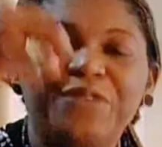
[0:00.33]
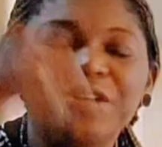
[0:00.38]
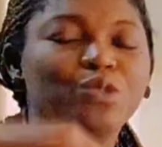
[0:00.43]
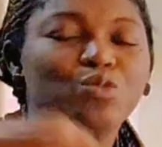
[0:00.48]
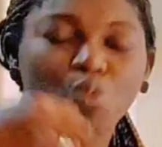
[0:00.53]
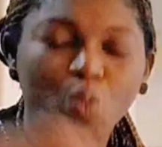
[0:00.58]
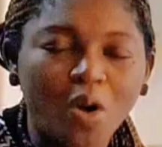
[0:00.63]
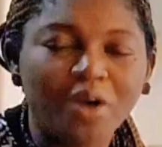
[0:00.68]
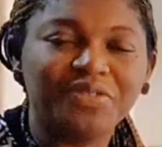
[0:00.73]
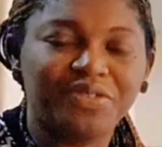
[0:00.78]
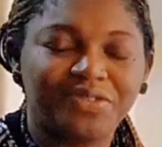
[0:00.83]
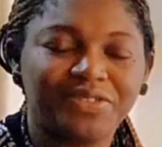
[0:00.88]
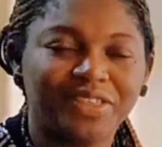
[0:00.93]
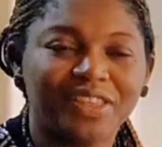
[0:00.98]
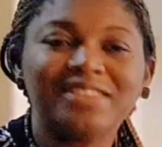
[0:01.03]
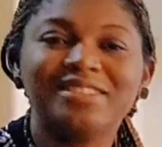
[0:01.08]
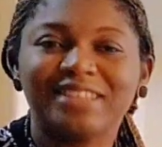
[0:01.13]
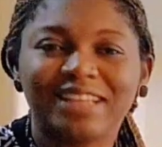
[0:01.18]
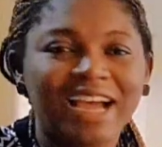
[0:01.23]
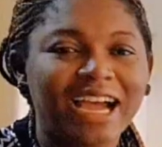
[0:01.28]
what
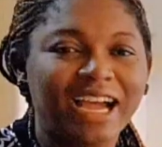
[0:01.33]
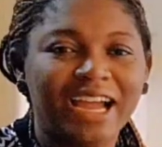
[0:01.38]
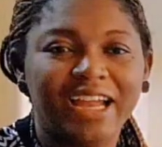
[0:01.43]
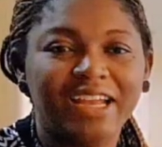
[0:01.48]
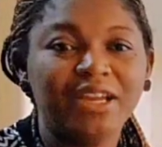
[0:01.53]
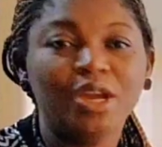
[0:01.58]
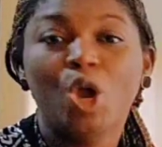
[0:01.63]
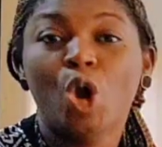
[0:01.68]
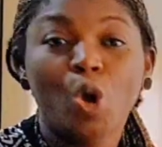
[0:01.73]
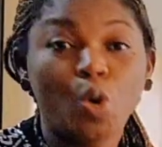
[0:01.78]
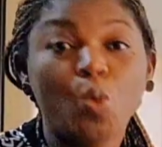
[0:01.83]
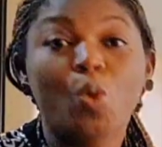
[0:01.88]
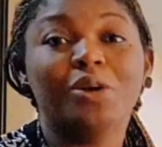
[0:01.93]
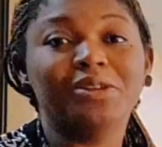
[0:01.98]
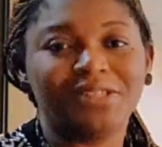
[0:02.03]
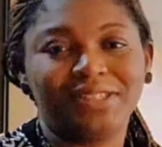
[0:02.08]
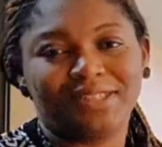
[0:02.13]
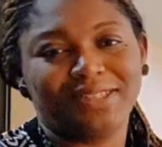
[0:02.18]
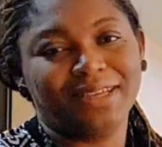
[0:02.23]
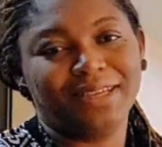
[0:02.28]
this guy was
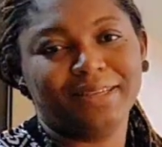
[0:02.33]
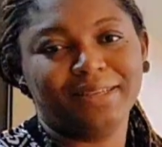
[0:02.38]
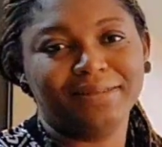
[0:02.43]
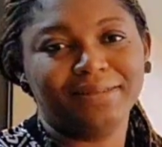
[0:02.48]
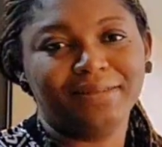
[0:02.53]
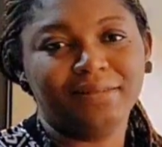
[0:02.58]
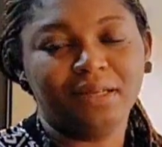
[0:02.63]
saying.